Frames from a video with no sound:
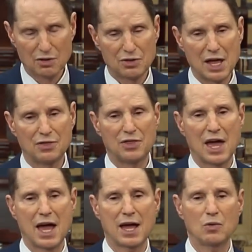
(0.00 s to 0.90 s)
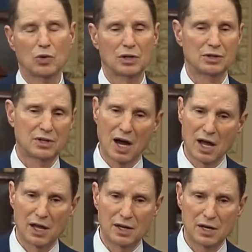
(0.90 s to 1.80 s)
that they were
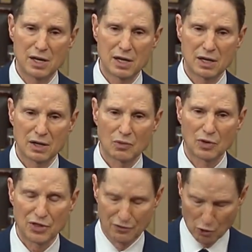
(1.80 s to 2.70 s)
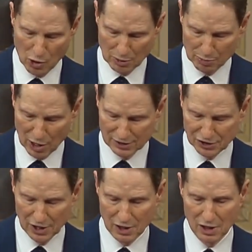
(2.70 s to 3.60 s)
done with the former
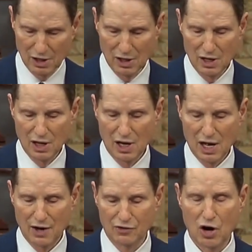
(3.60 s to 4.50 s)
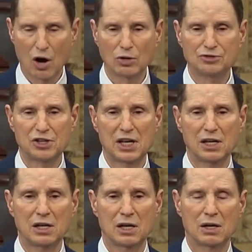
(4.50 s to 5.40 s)
president have
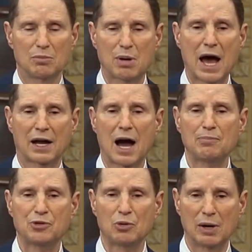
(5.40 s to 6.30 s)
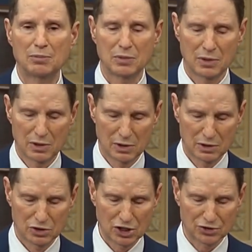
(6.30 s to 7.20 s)
cozied back up to him
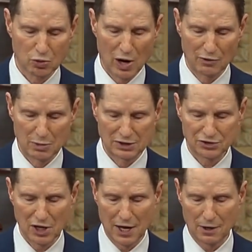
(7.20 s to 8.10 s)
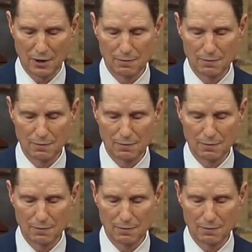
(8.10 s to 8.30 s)
just 12 months later.